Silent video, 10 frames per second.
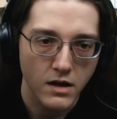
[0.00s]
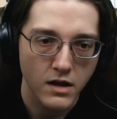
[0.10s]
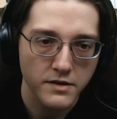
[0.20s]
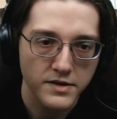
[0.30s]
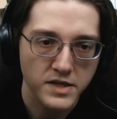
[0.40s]

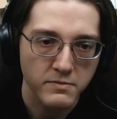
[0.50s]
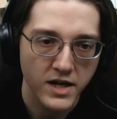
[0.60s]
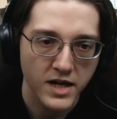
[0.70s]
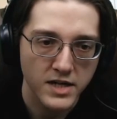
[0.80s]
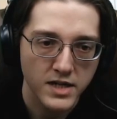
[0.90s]
on the
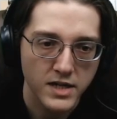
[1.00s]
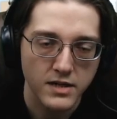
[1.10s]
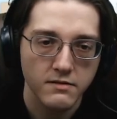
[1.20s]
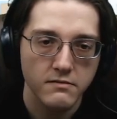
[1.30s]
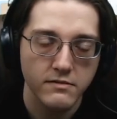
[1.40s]

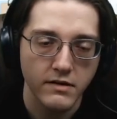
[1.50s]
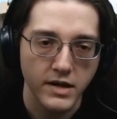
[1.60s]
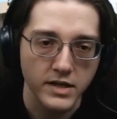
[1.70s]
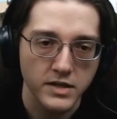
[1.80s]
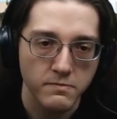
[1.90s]
spot
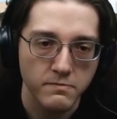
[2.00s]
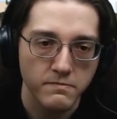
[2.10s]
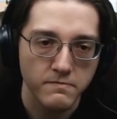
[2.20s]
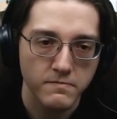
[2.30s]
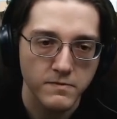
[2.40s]
and
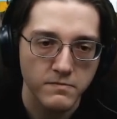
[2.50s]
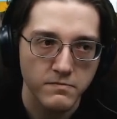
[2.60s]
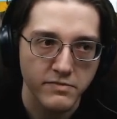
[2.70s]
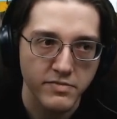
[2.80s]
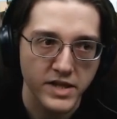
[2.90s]

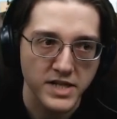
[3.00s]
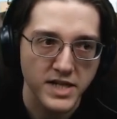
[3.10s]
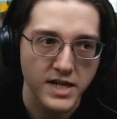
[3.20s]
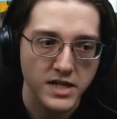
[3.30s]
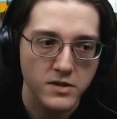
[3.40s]
place
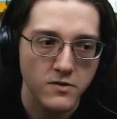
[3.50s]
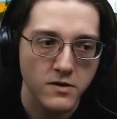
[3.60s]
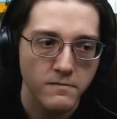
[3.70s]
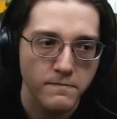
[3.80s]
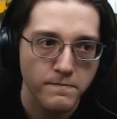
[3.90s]
it next door.